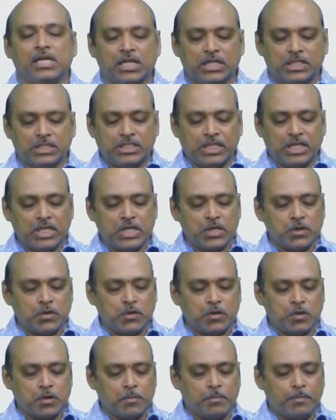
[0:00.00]

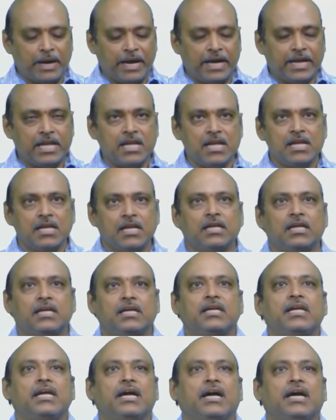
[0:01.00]
0 by
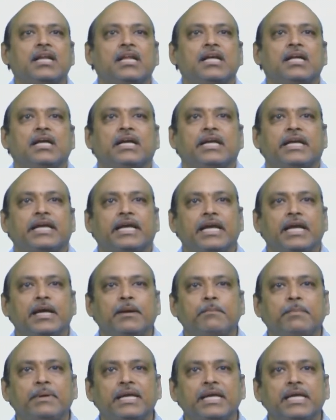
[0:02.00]
here
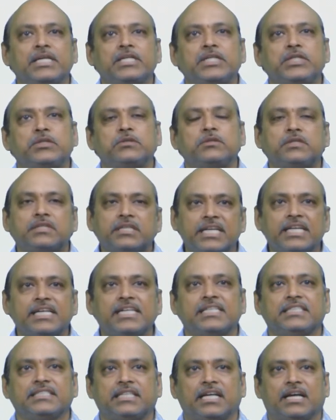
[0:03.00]
KB into
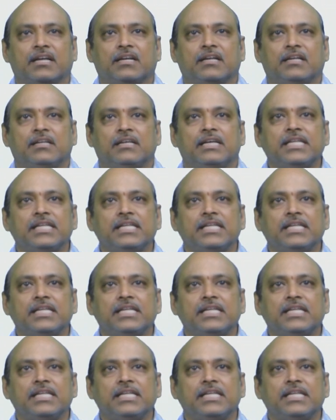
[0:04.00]
T is there,